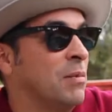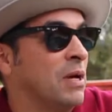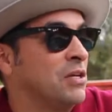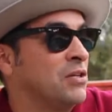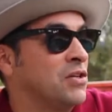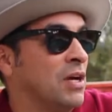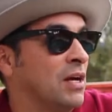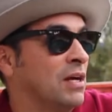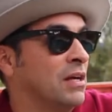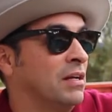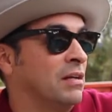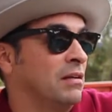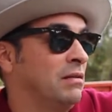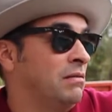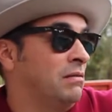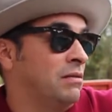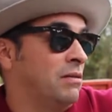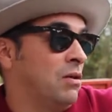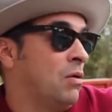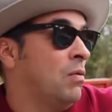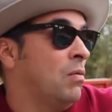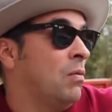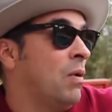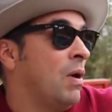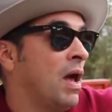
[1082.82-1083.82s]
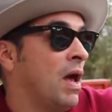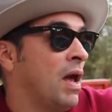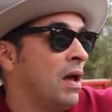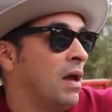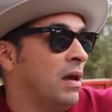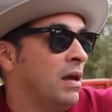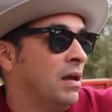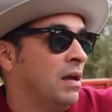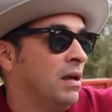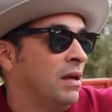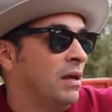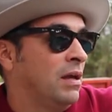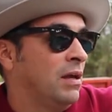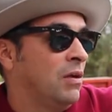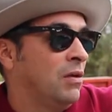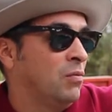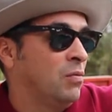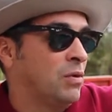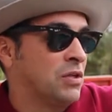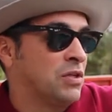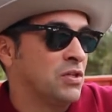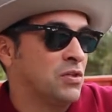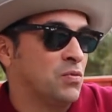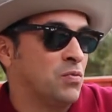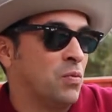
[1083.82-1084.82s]
my check and go away,
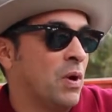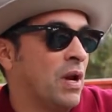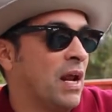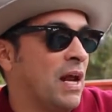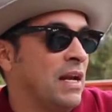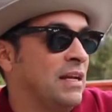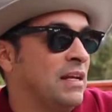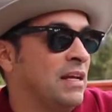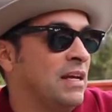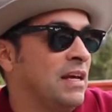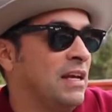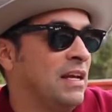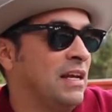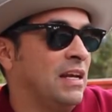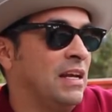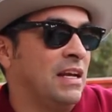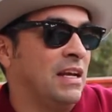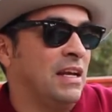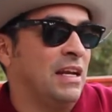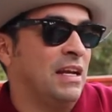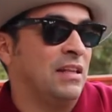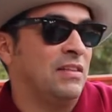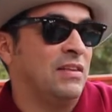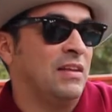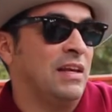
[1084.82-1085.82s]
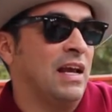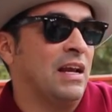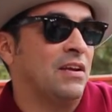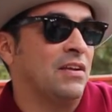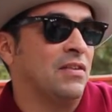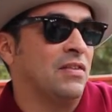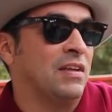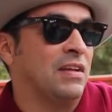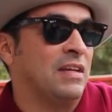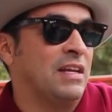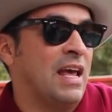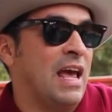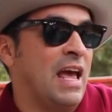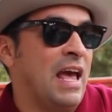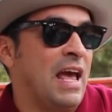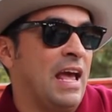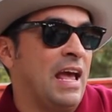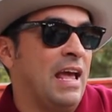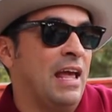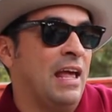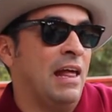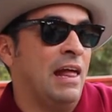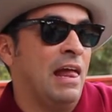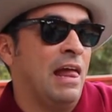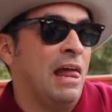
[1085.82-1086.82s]
which is what I did. And at the end of the
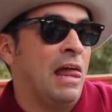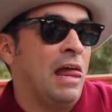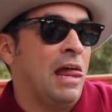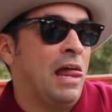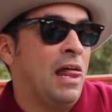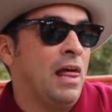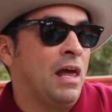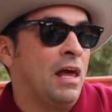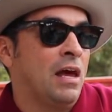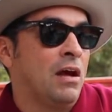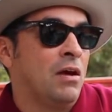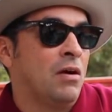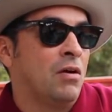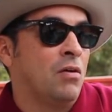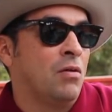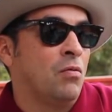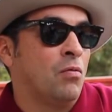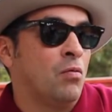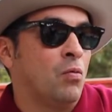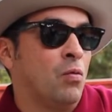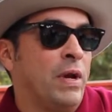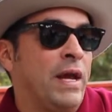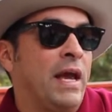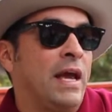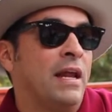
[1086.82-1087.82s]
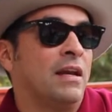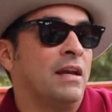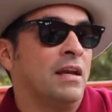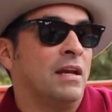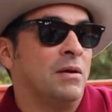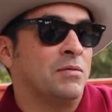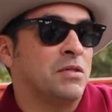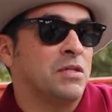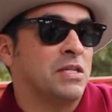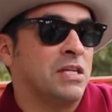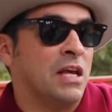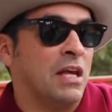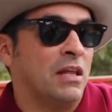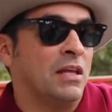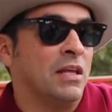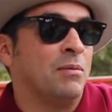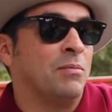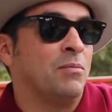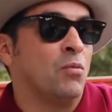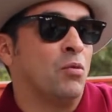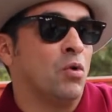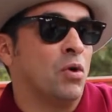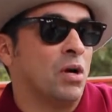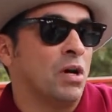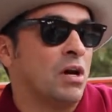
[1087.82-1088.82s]
day, we ended up
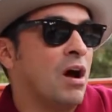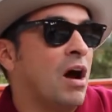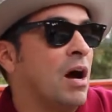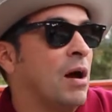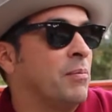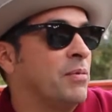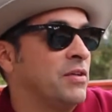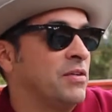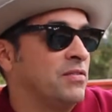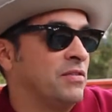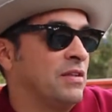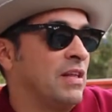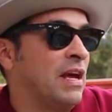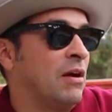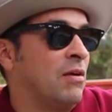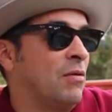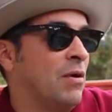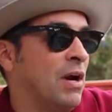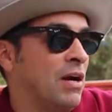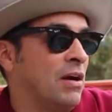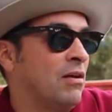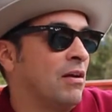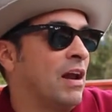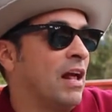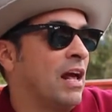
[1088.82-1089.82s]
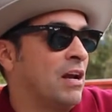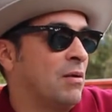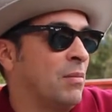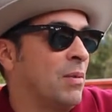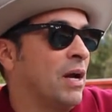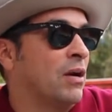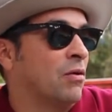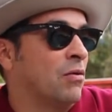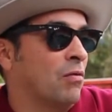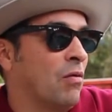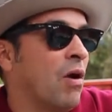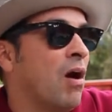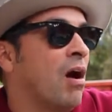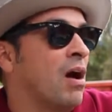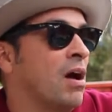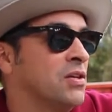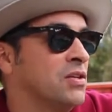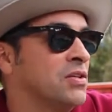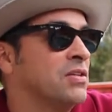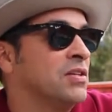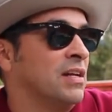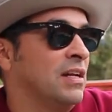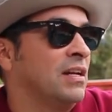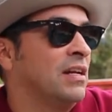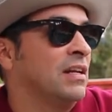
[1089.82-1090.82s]
selling more copies of that record out of my
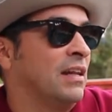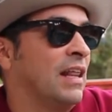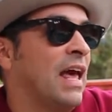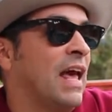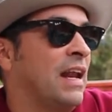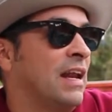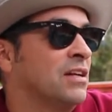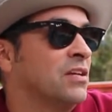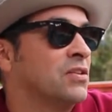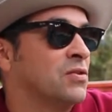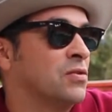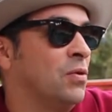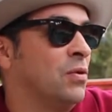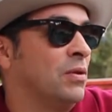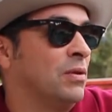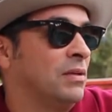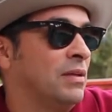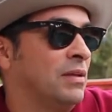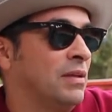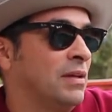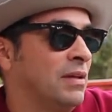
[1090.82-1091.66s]
garage than Atlantic sold.